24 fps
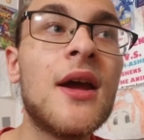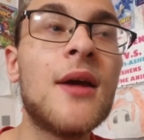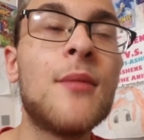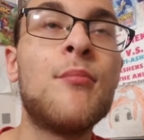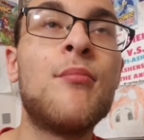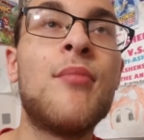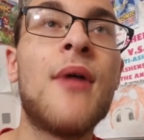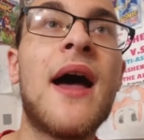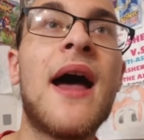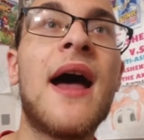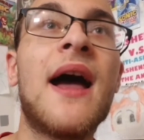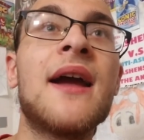
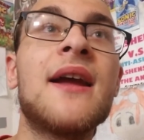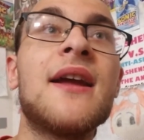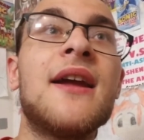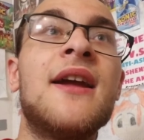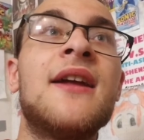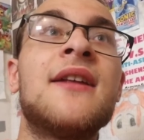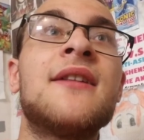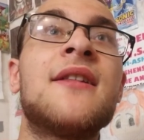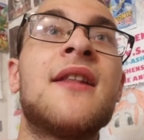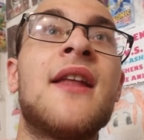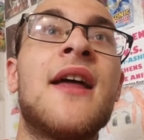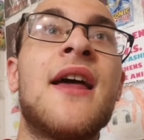back
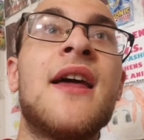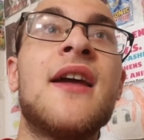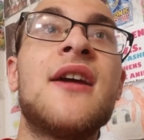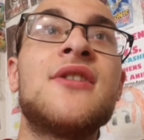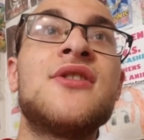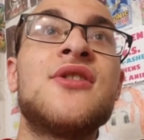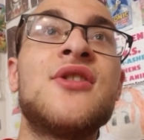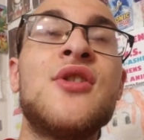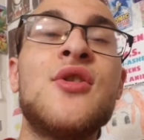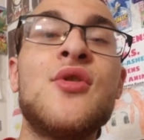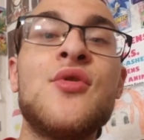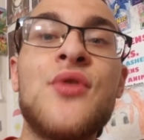in like
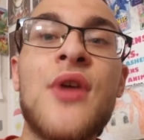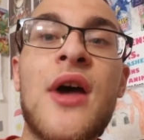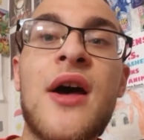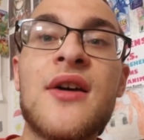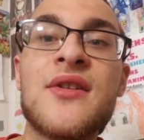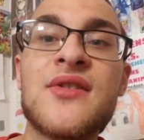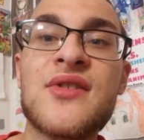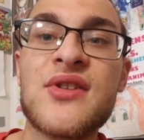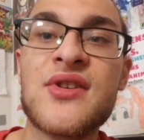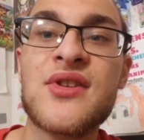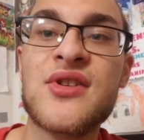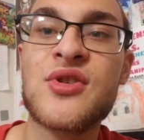
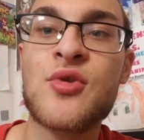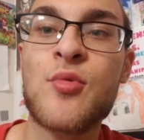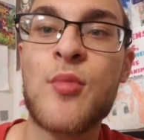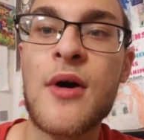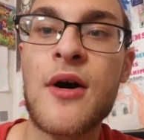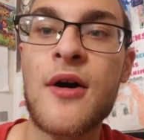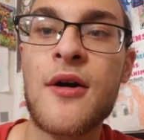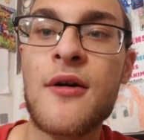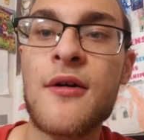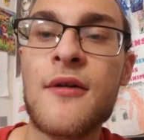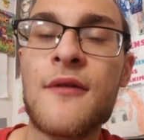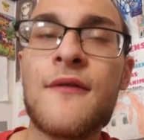
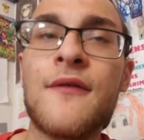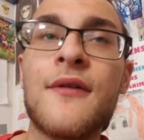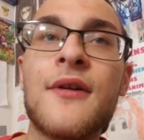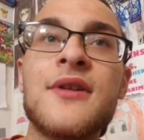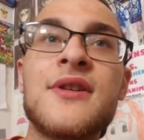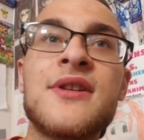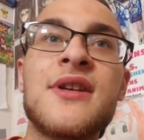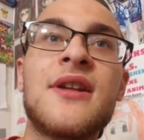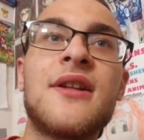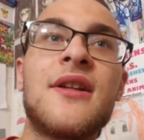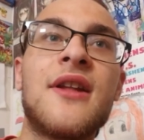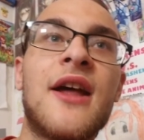2012
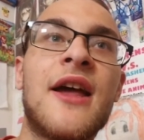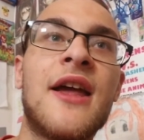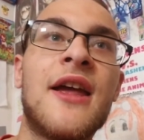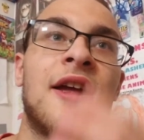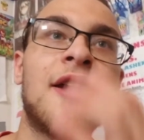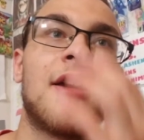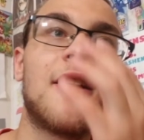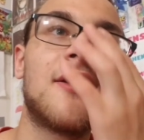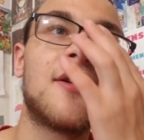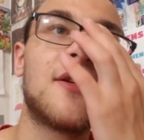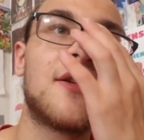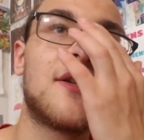to
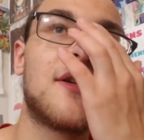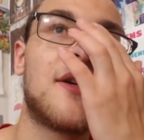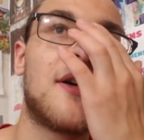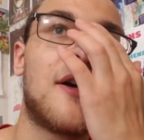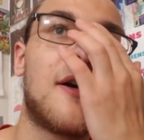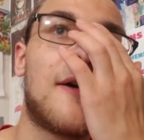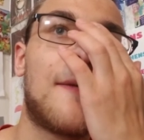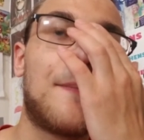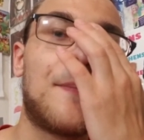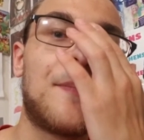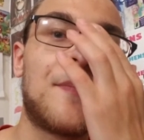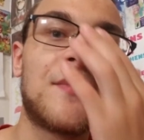like
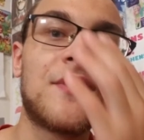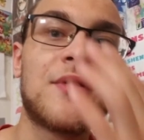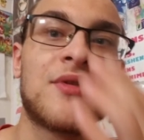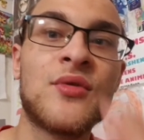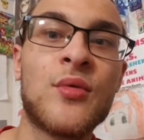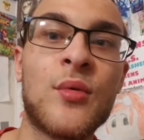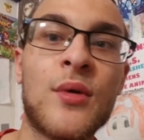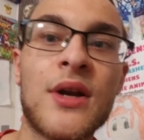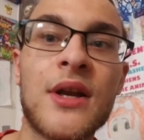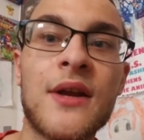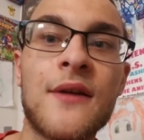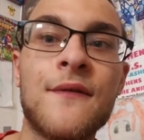
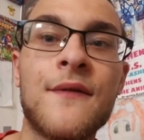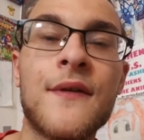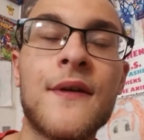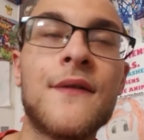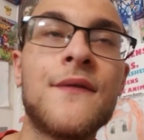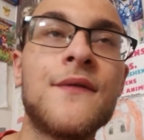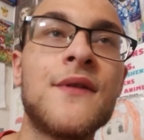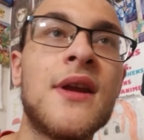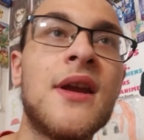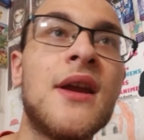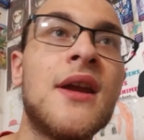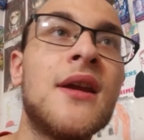
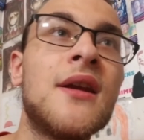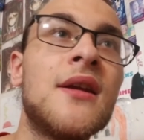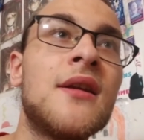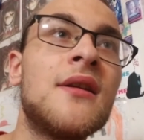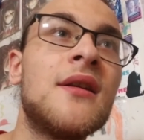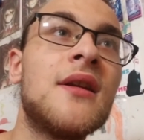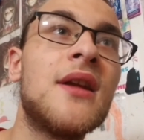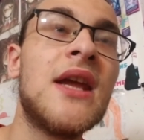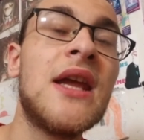2015,